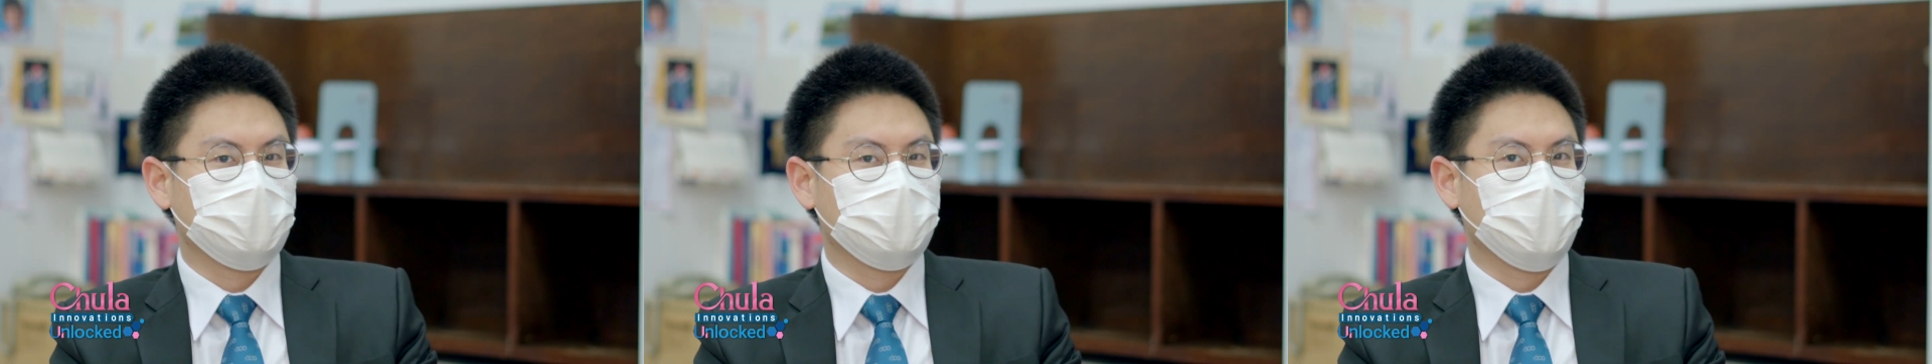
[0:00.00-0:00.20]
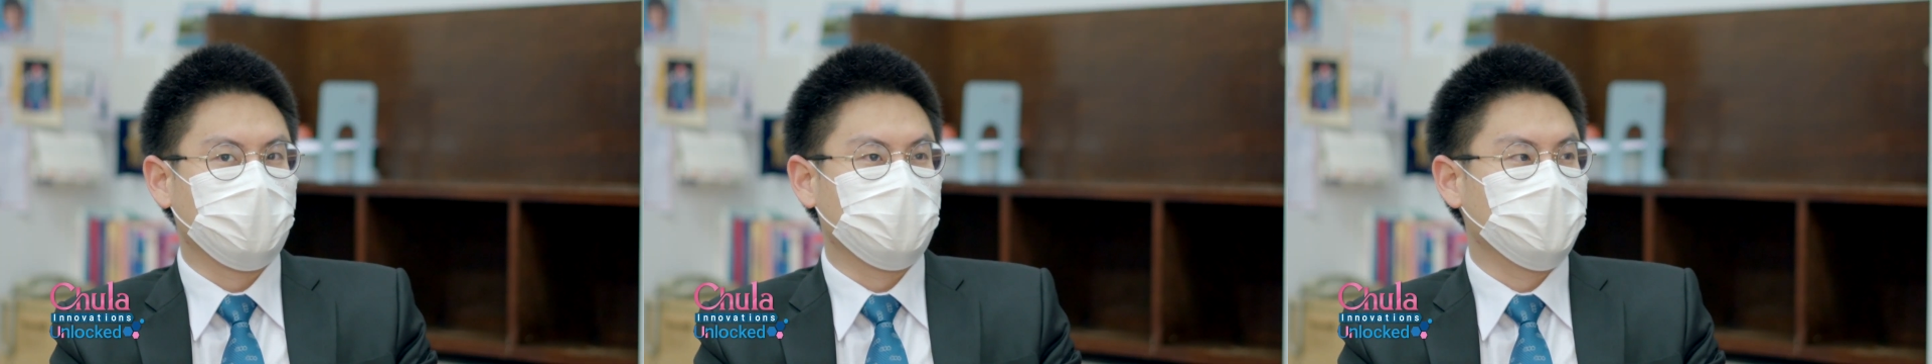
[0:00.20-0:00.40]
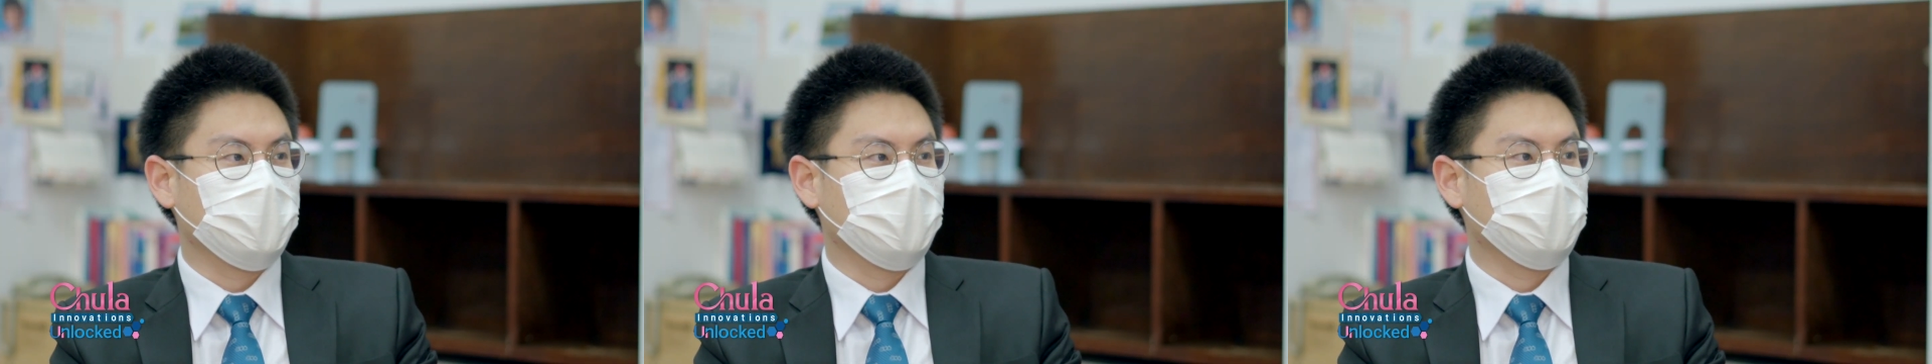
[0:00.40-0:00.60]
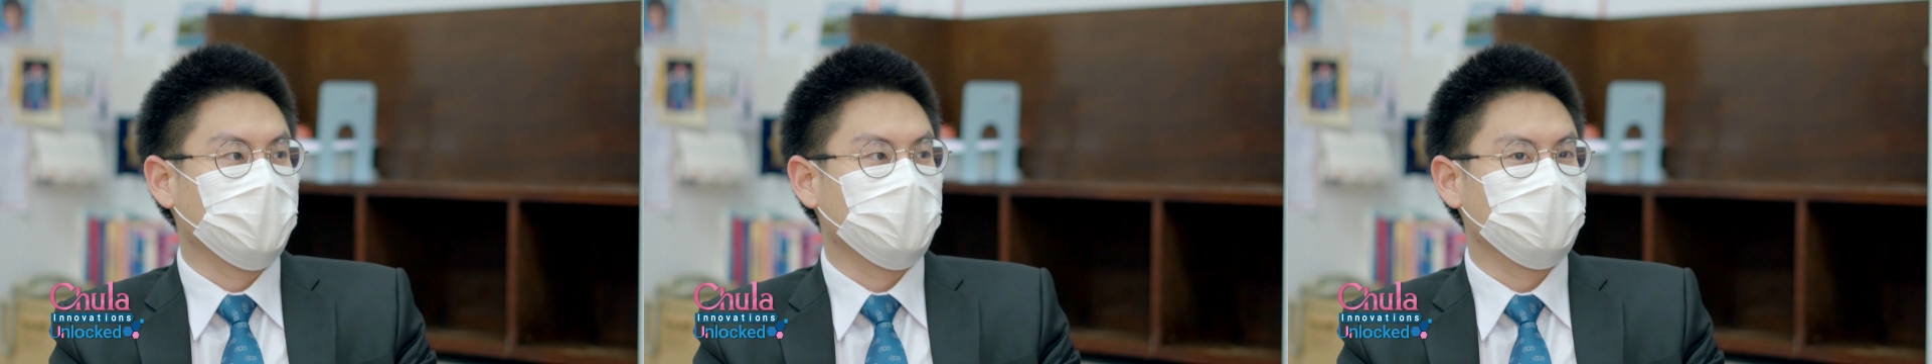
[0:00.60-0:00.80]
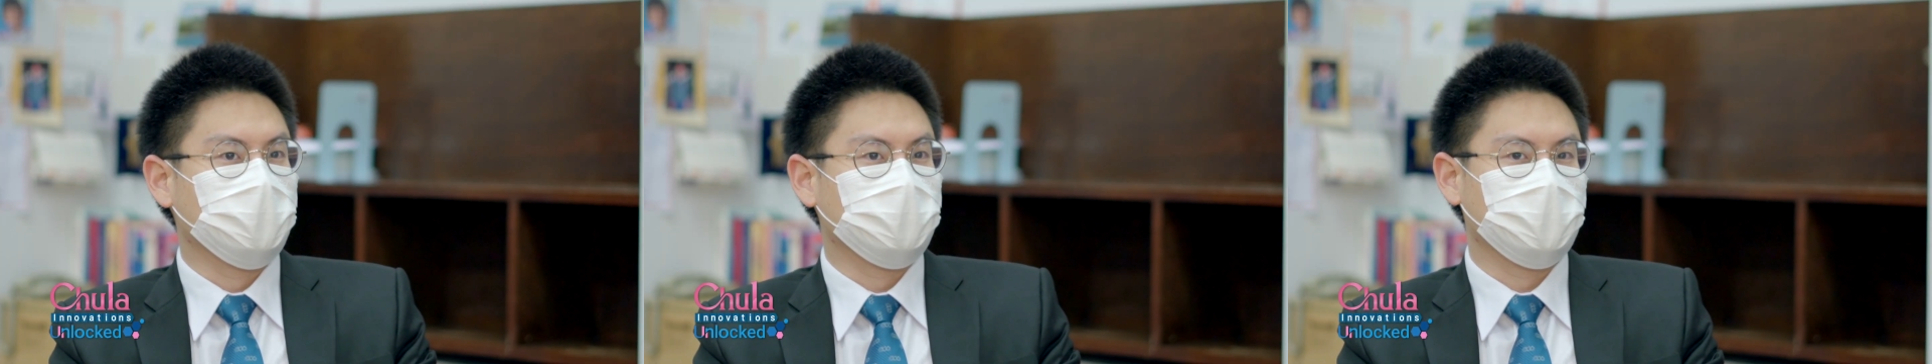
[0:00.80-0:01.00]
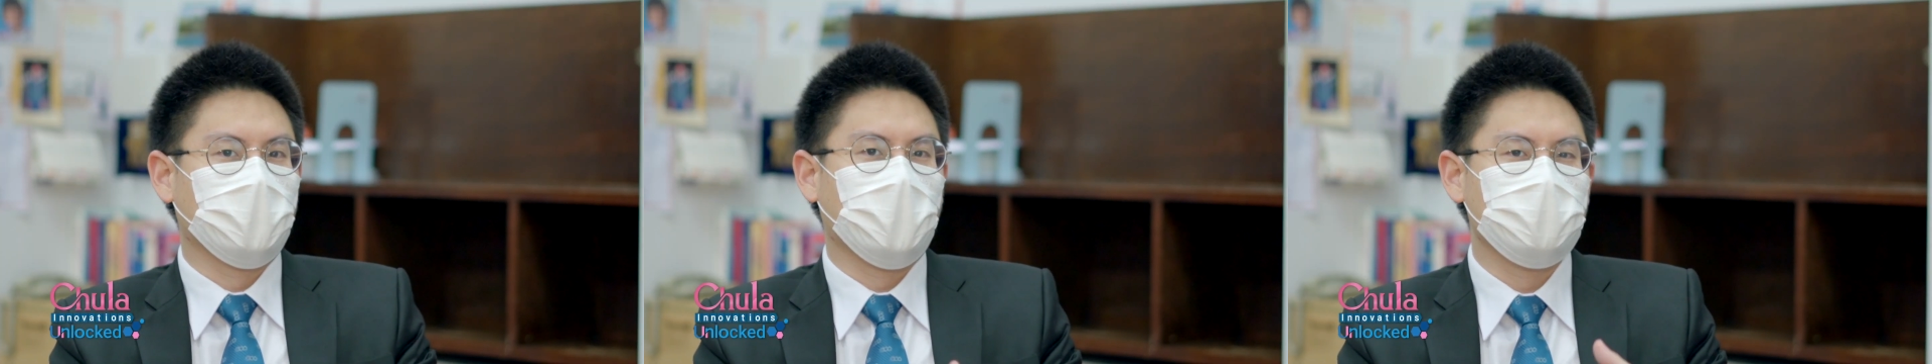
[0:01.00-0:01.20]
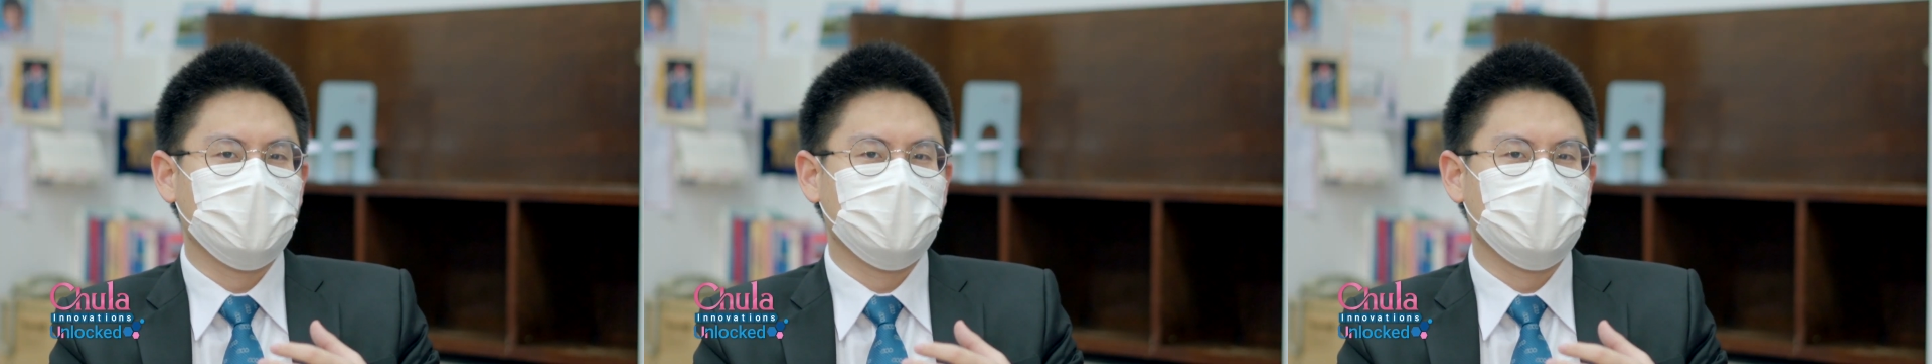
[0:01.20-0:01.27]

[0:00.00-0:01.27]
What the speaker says: something about yourself.